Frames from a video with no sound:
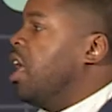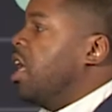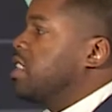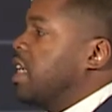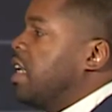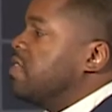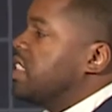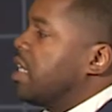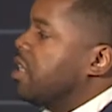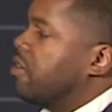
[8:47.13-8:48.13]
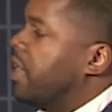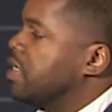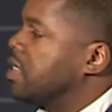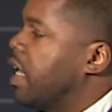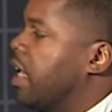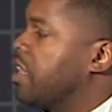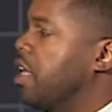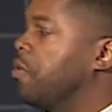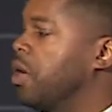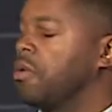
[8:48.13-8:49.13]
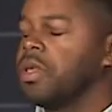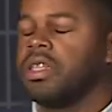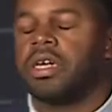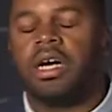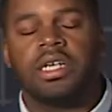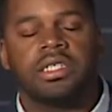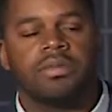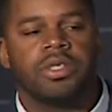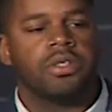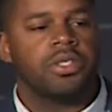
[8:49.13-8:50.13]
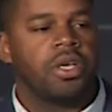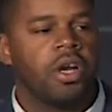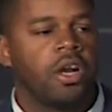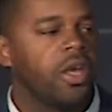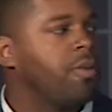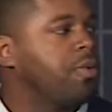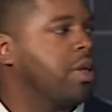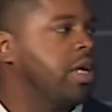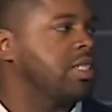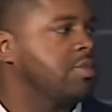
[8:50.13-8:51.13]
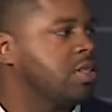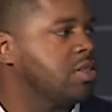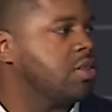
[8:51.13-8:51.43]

has kind of centered around Slack. They work with their customers, or they work with customers